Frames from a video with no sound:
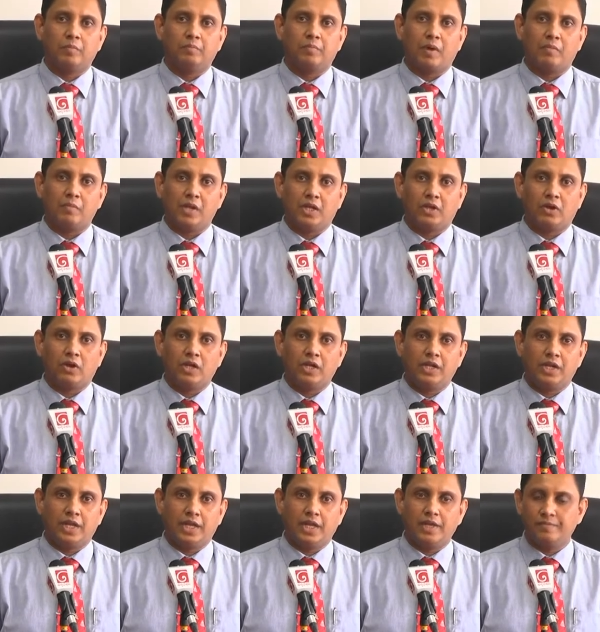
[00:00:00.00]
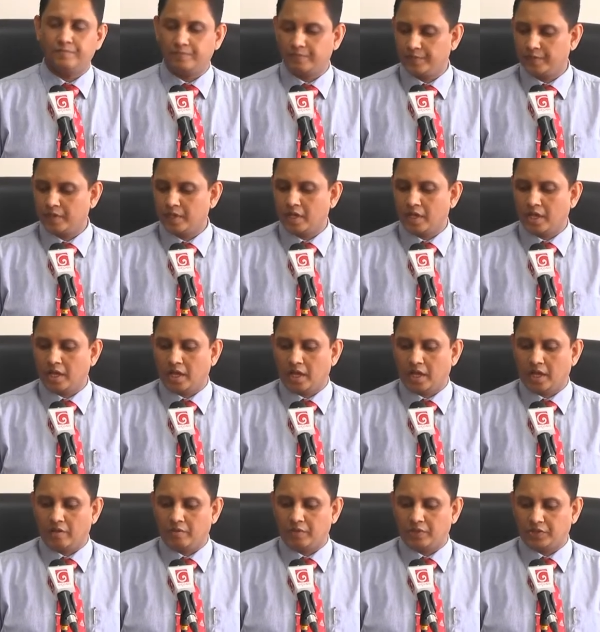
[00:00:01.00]
public holiday
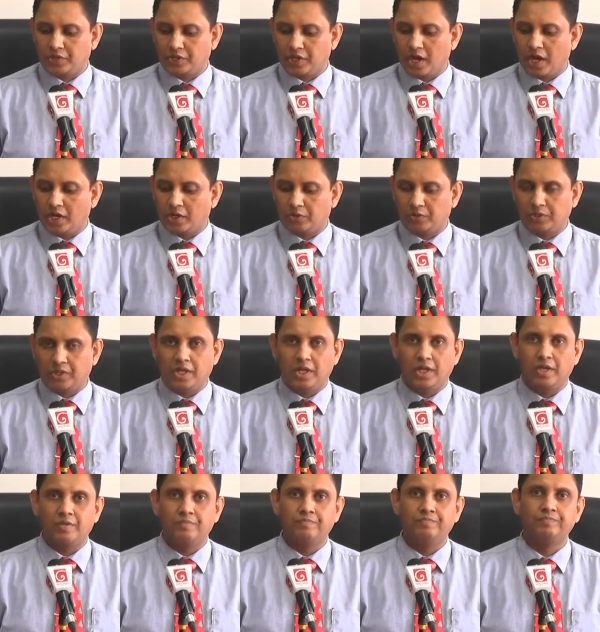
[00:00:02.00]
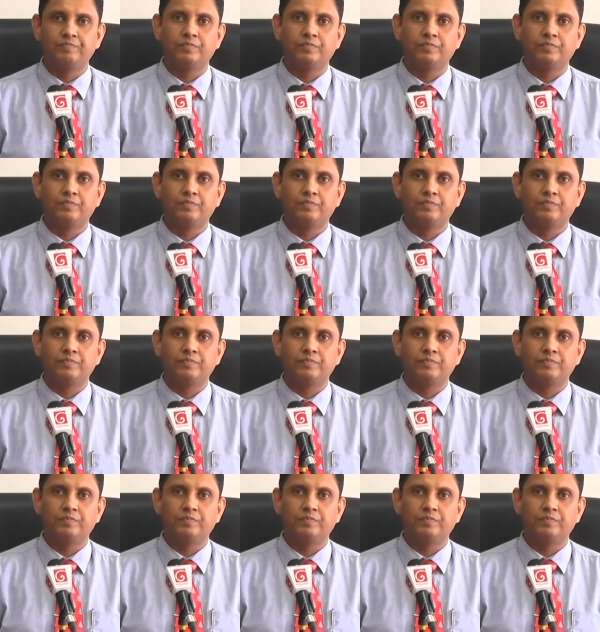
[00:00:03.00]
with regard to the